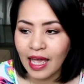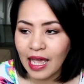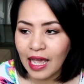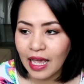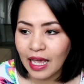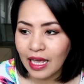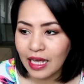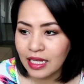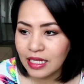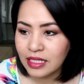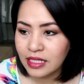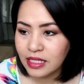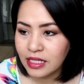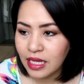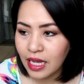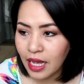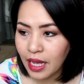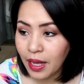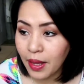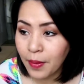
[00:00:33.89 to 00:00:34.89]
And
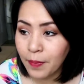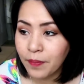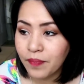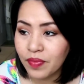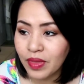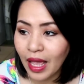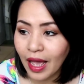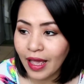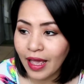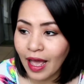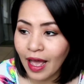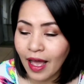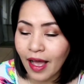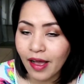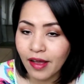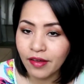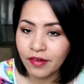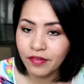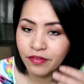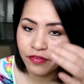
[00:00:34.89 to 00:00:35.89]
I
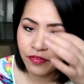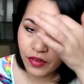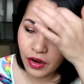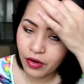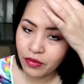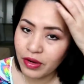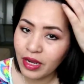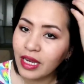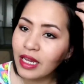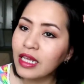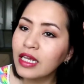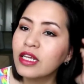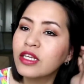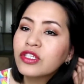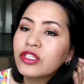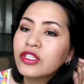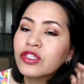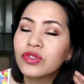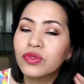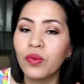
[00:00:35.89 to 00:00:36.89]
have already
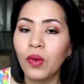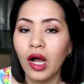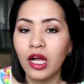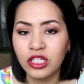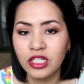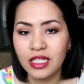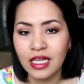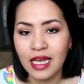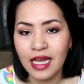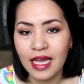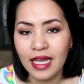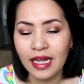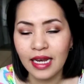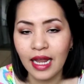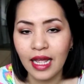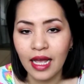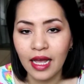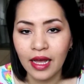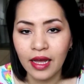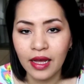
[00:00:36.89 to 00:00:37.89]
swatched it.
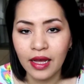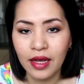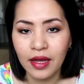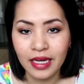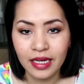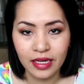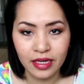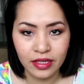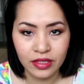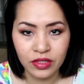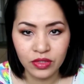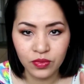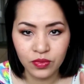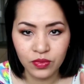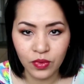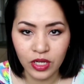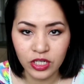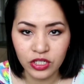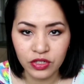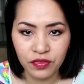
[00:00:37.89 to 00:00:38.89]
I did a
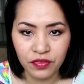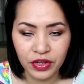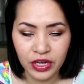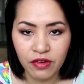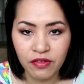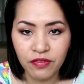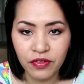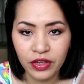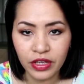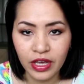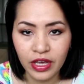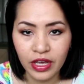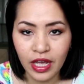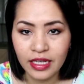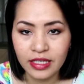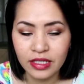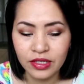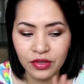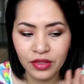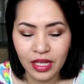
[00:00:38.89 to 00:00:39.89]
swatch video for you
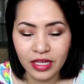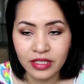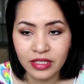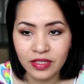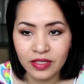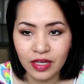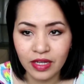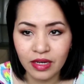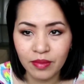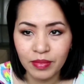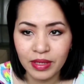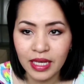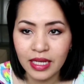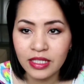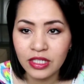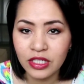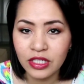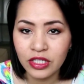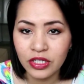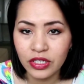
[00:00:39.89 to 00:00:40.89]
guys, so that's going to be
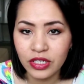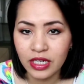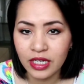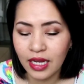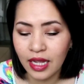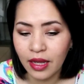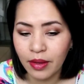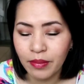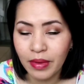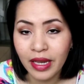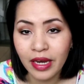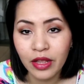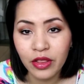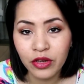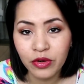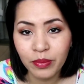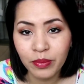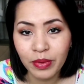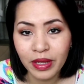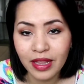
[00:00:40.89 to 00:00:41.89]
inserted in a
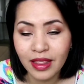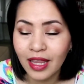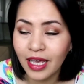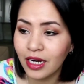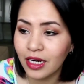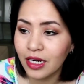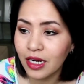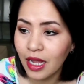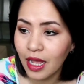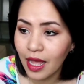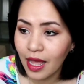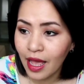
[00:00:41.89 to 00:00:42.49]
little bit later.